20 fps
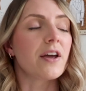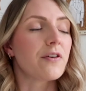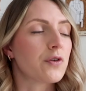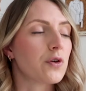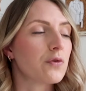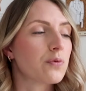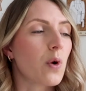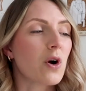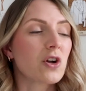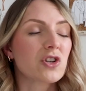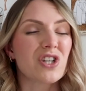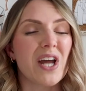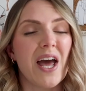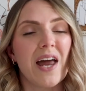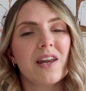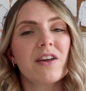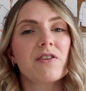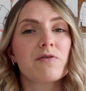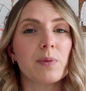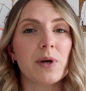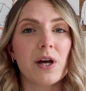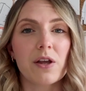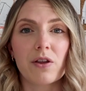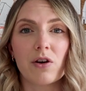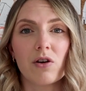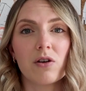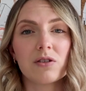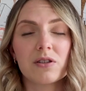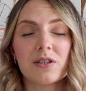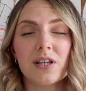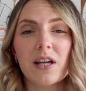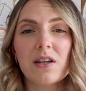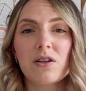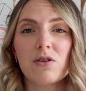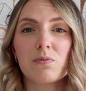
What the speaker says: If you've watched any of my other content,